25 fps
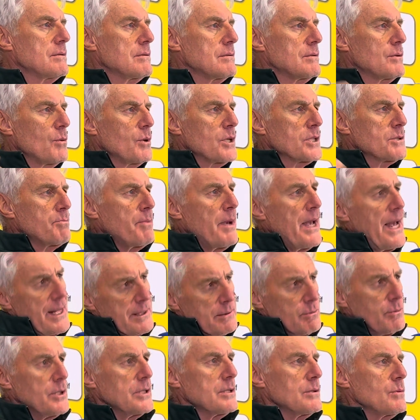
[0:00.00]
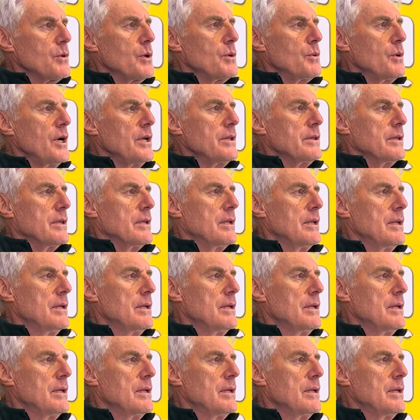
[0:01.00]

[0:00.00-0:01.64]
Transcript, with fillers: It was bad, but we won.